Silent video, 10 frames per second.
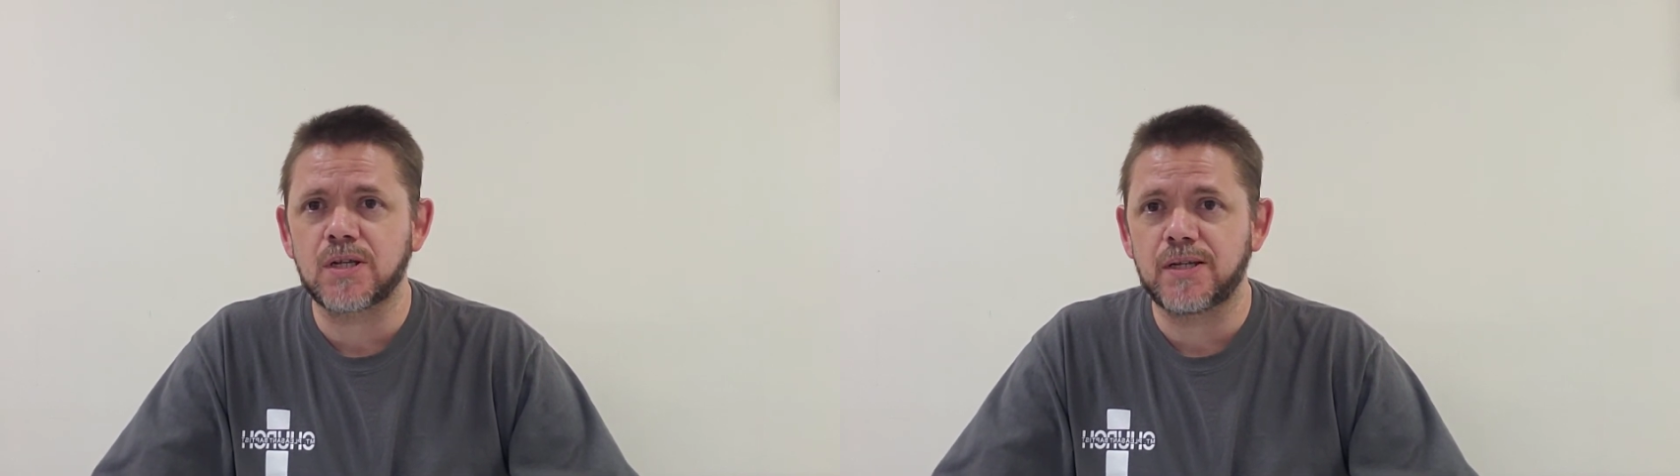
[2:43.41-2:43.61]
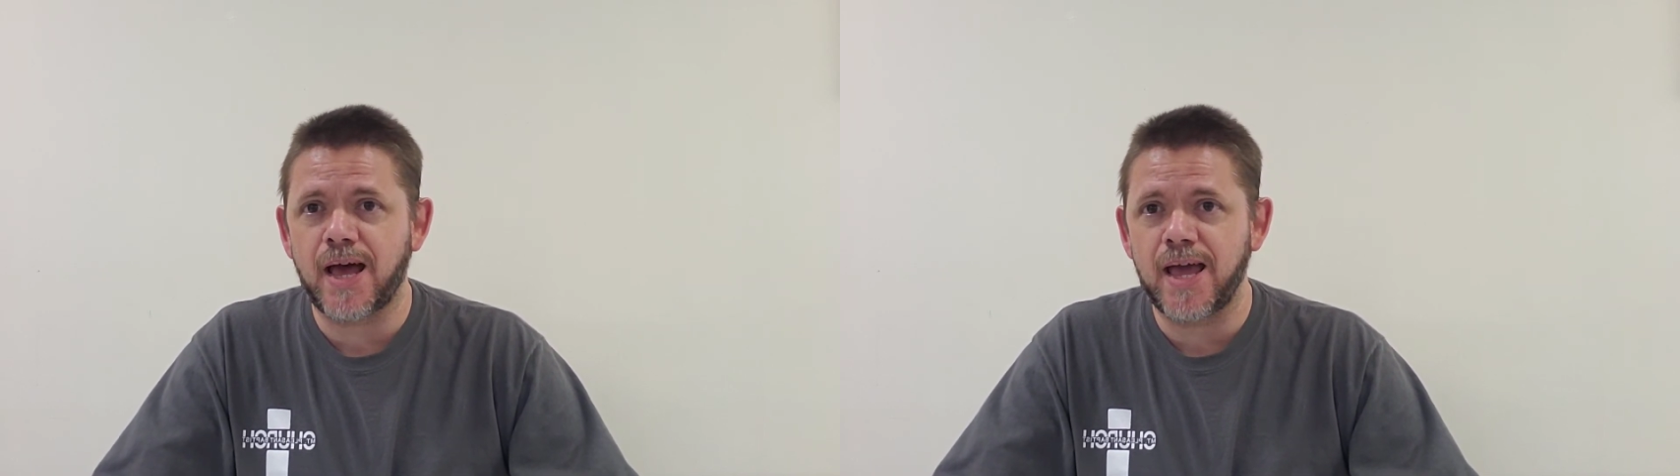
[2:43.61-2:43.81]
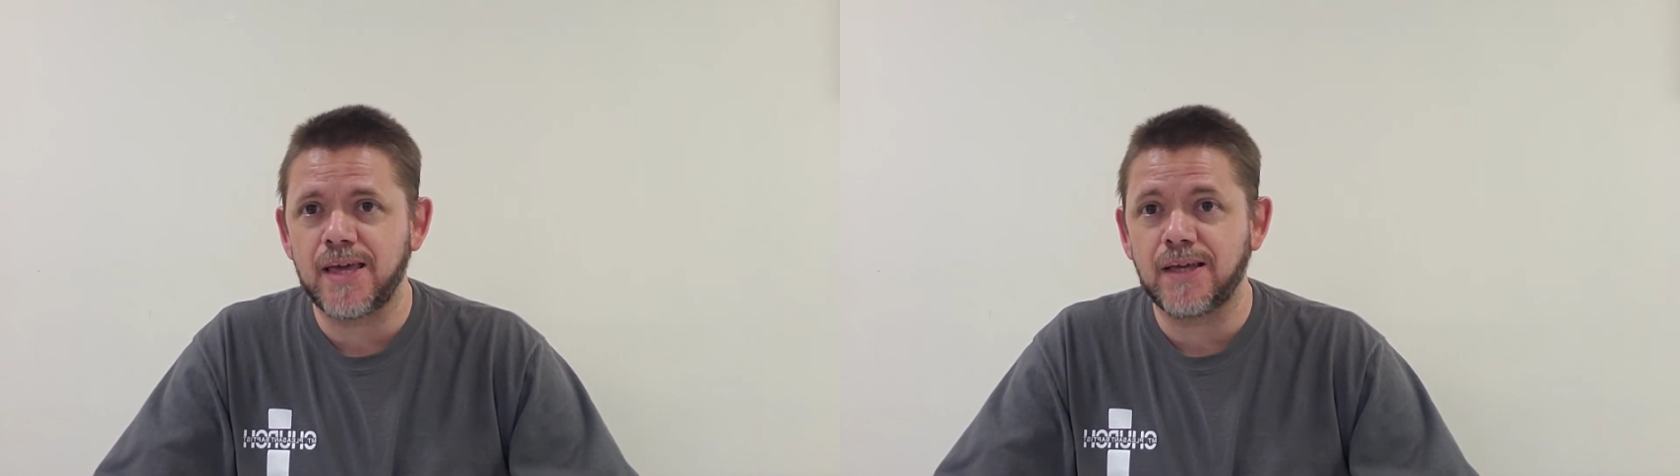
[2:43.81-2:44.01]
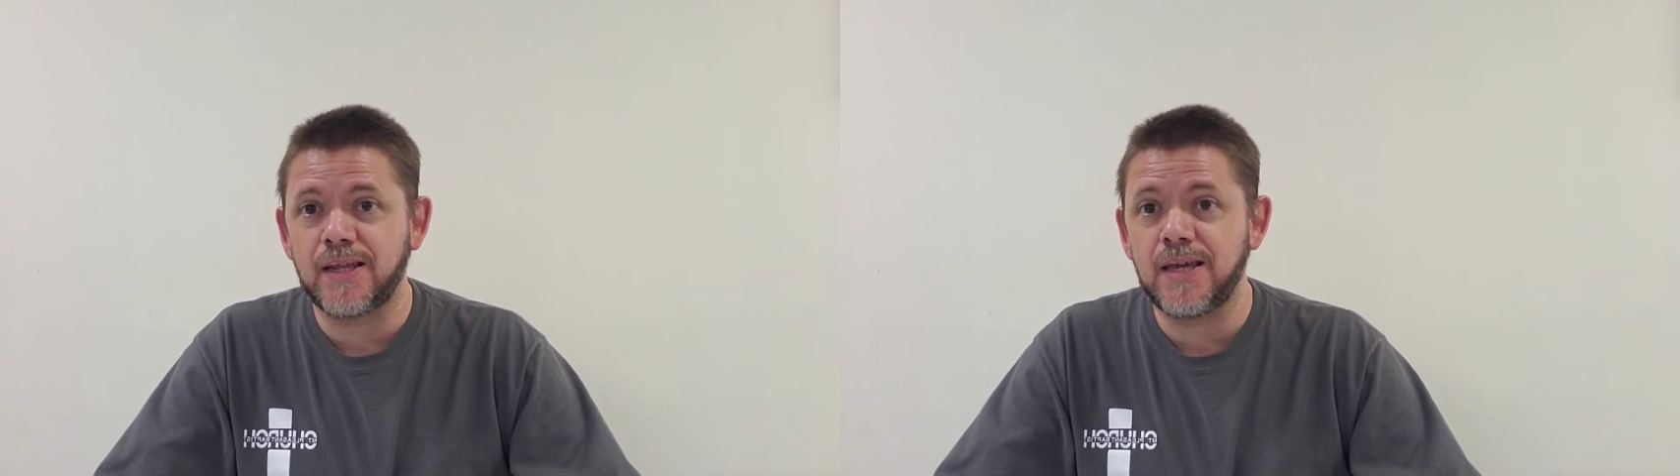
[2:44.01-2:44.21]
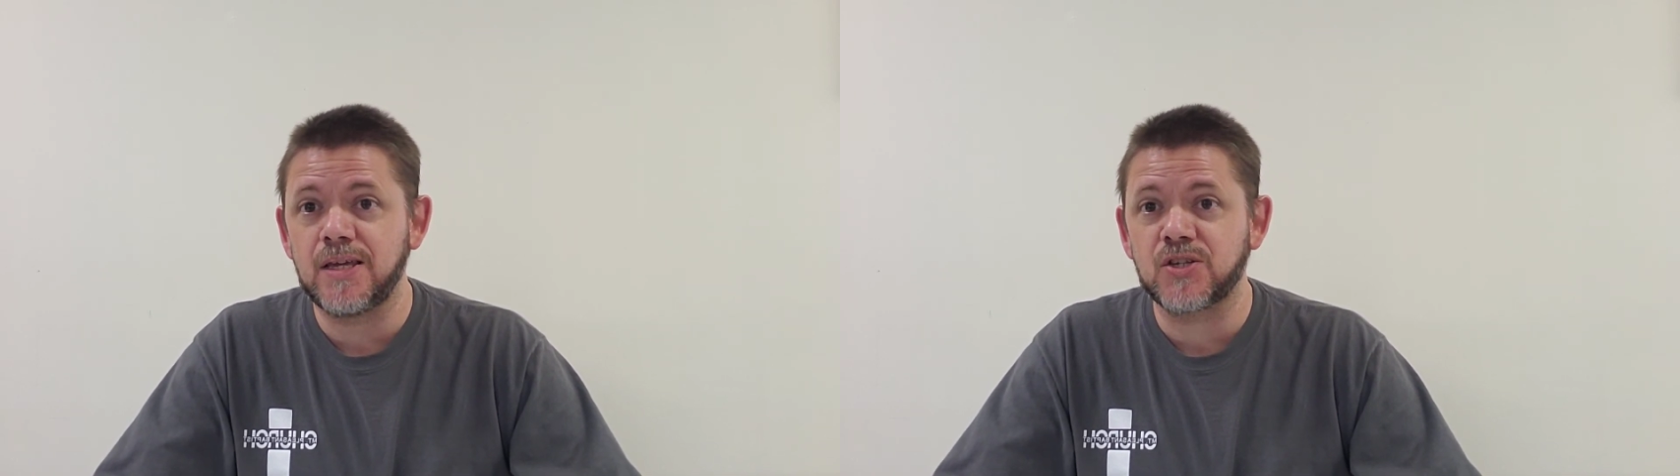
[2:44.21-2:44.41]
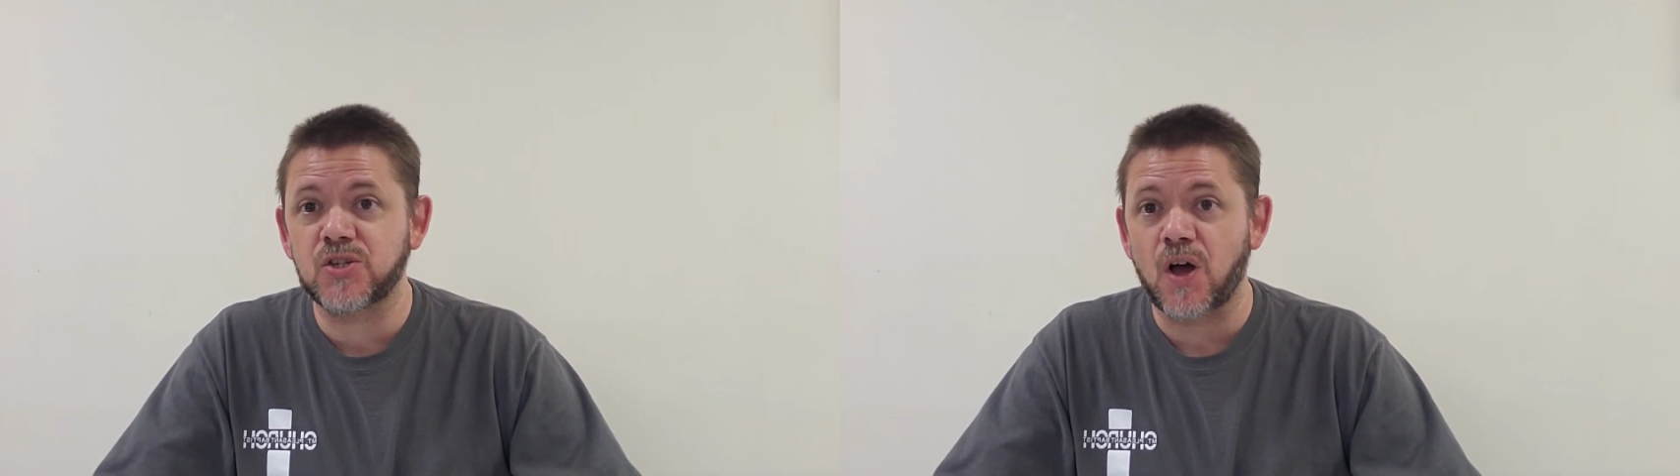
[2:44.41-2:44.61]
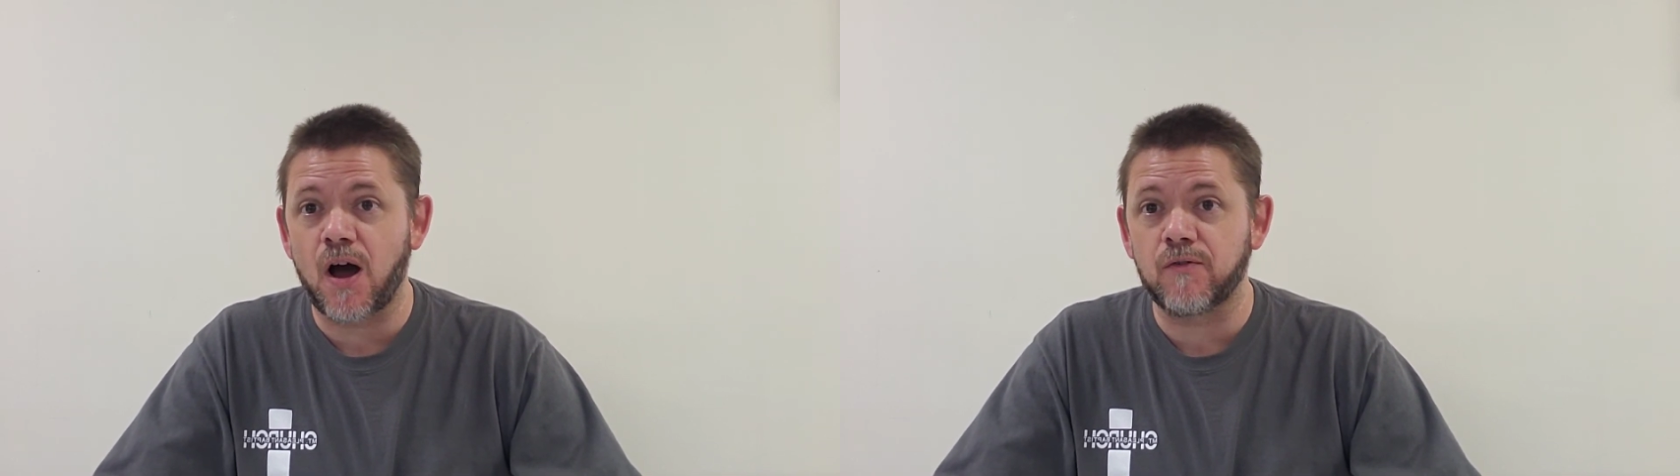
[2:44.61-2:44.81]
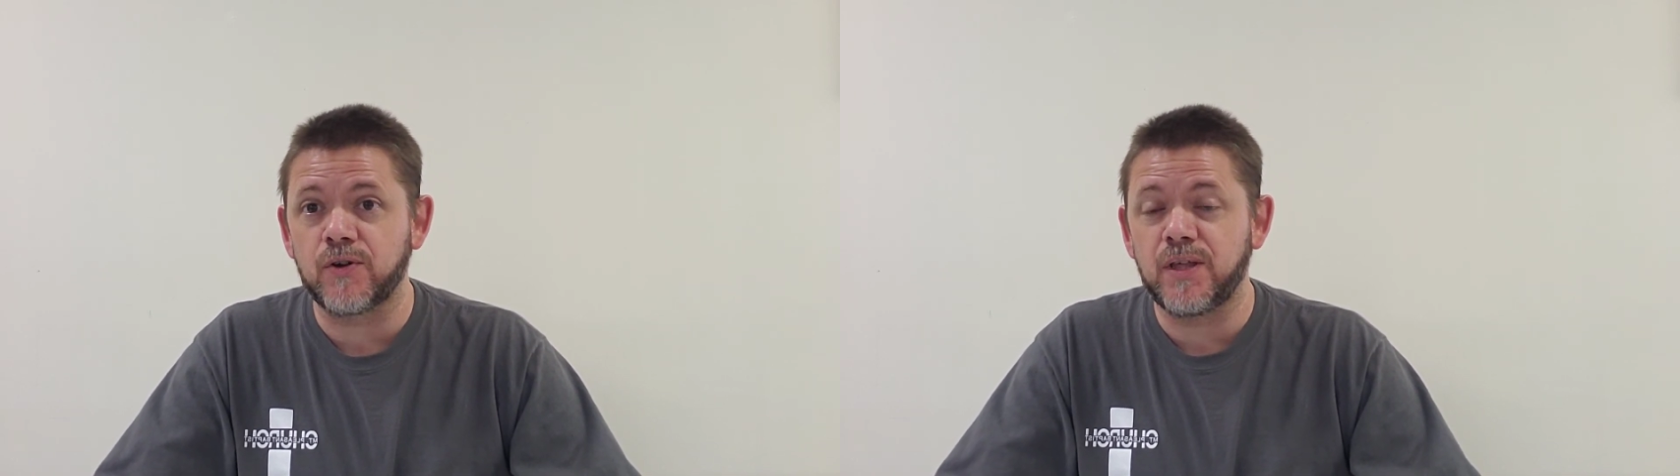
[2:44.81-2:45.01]
today that He is
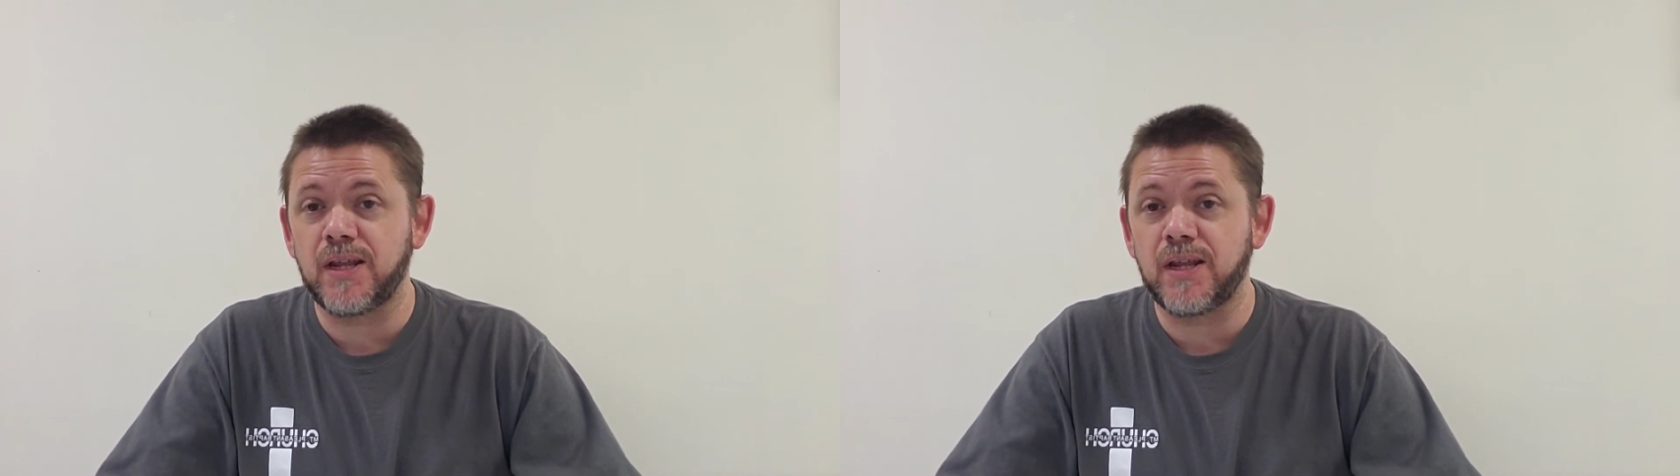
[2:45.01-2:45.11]
sovereign,